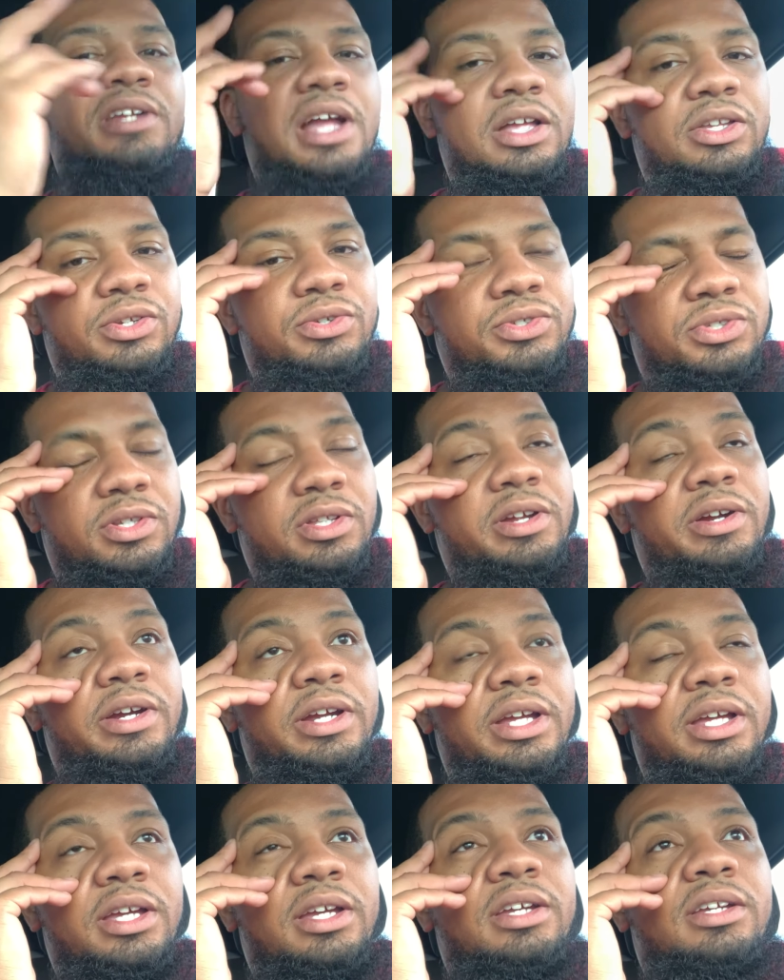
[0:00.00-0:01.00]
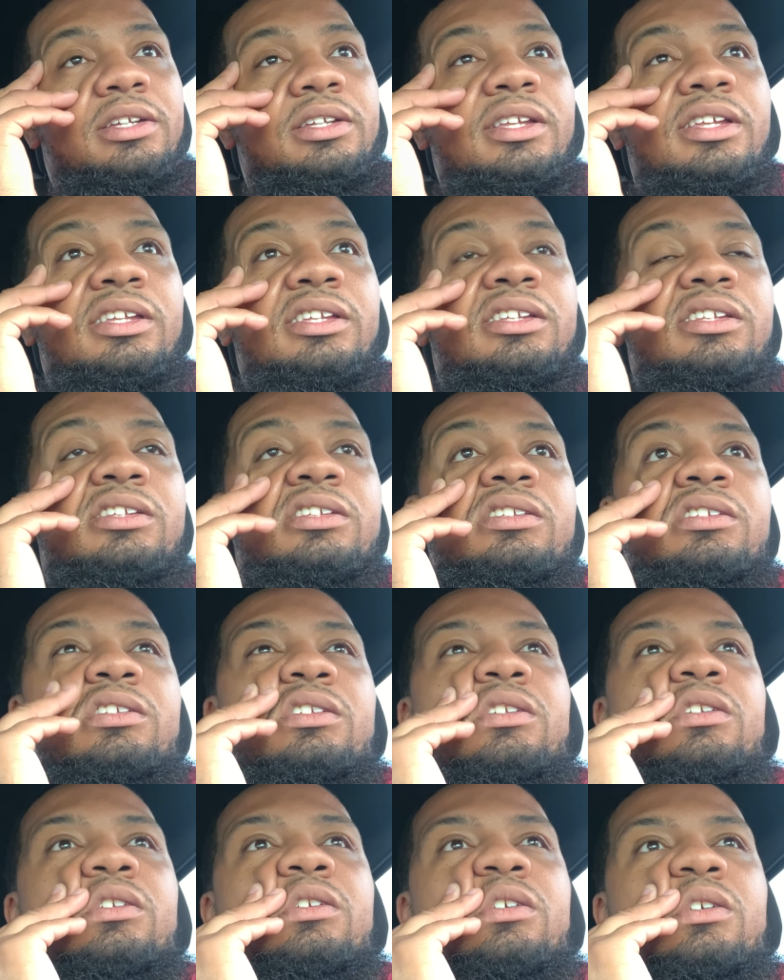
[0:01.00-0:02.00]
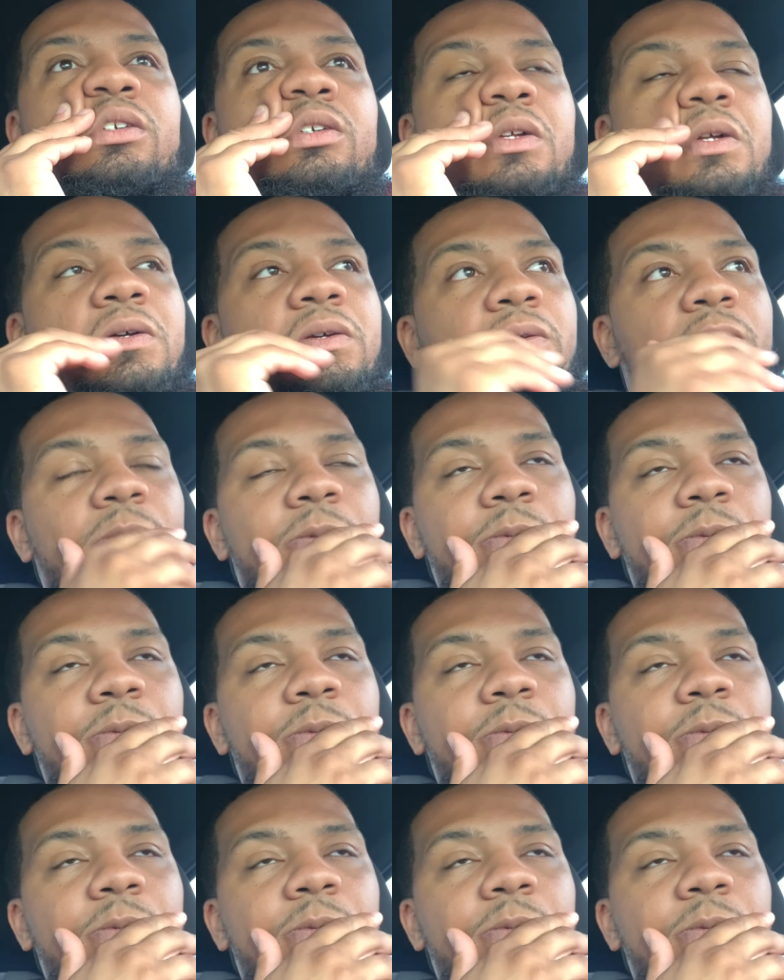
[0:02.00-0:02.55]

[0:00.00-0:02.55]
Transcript: not using their head, you know.